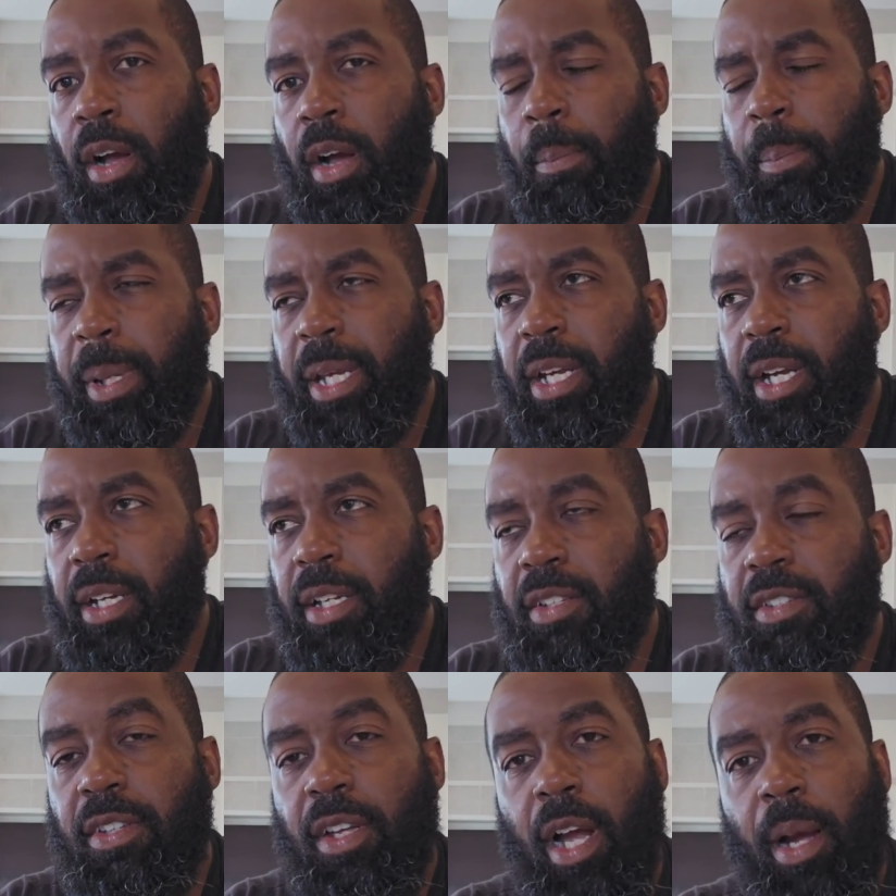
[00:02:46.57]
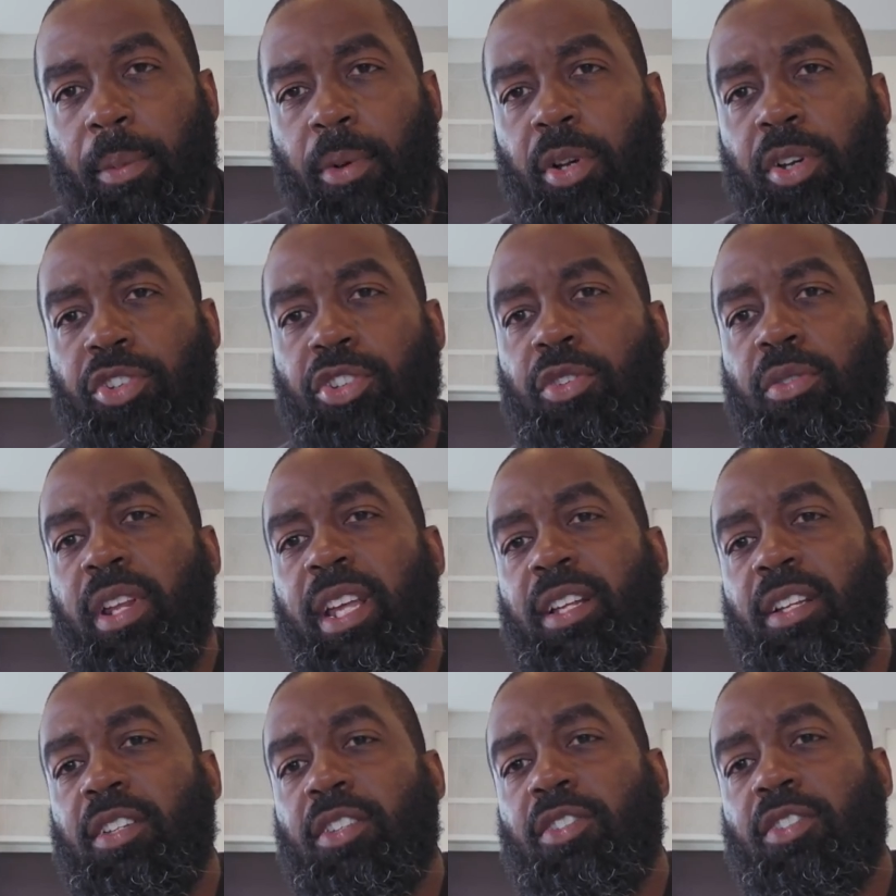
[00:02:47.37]
because I'm gonna shoot
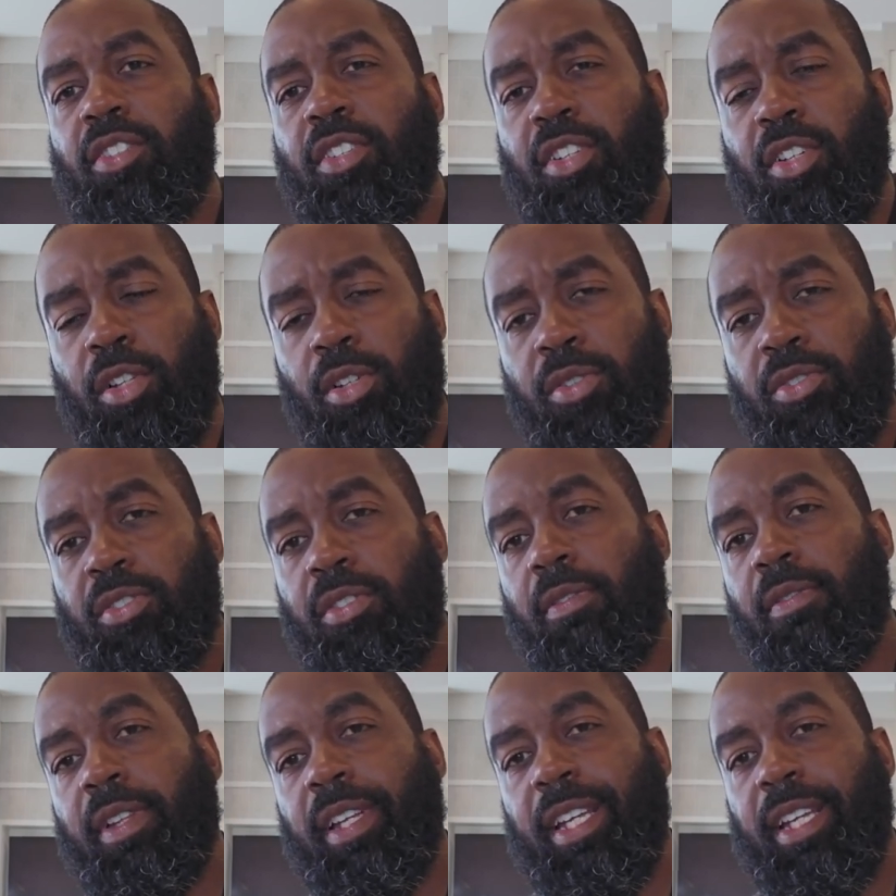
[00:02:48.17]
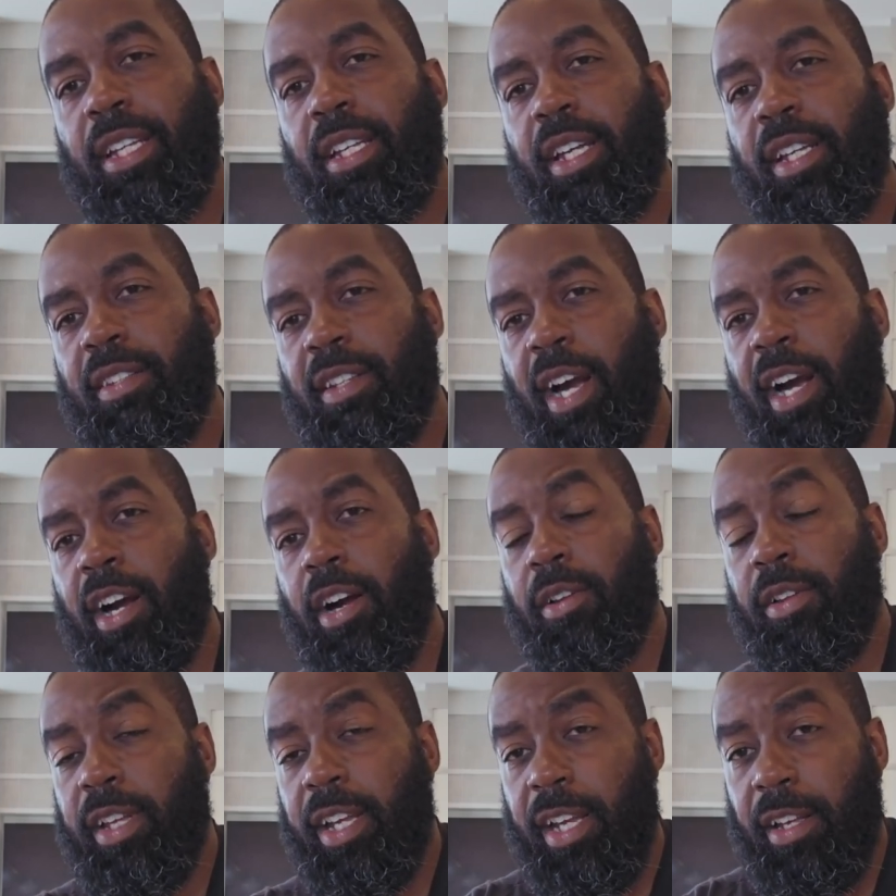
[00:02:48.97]
exclusively,
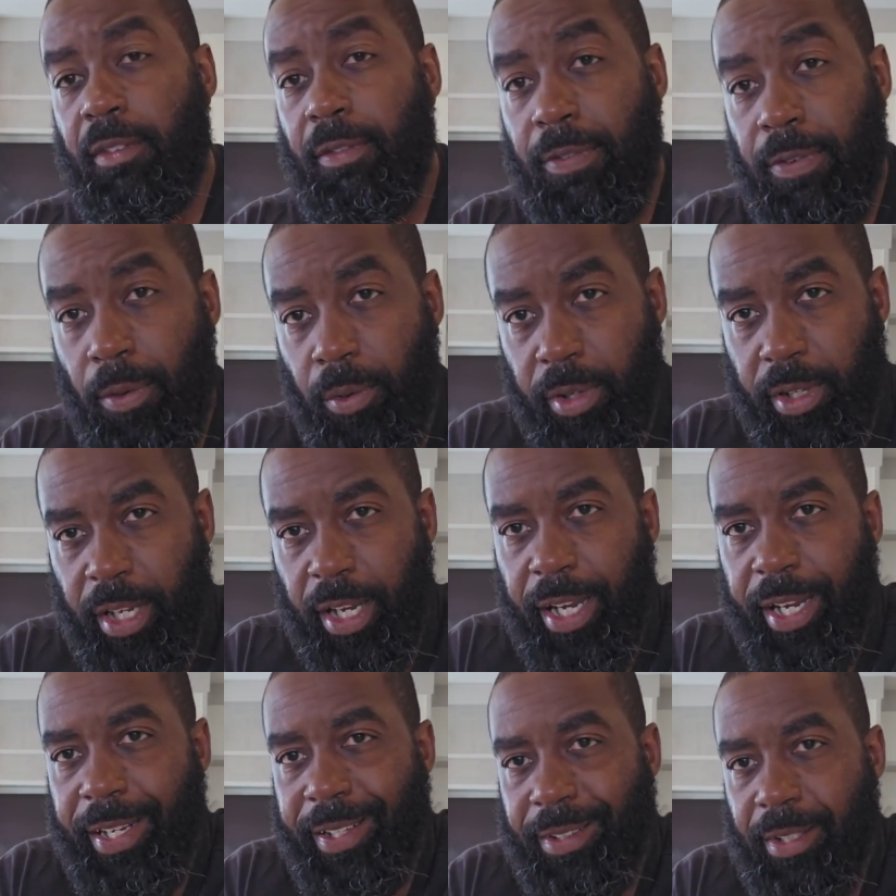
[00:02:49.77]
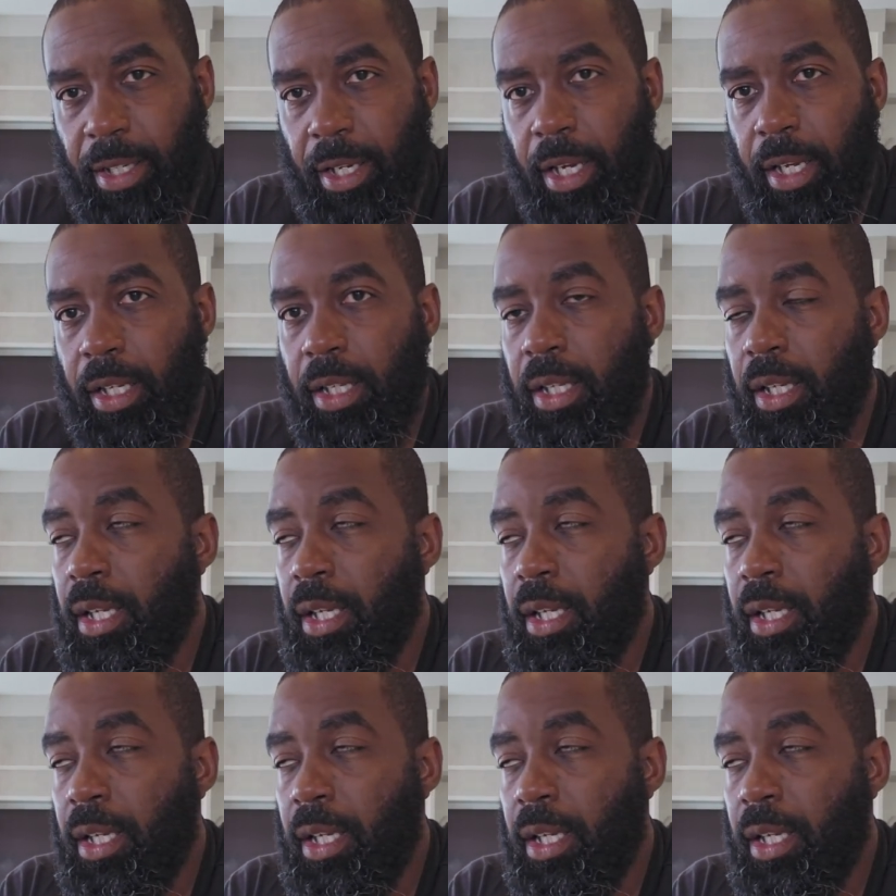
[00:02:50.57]
entirely in 4K today.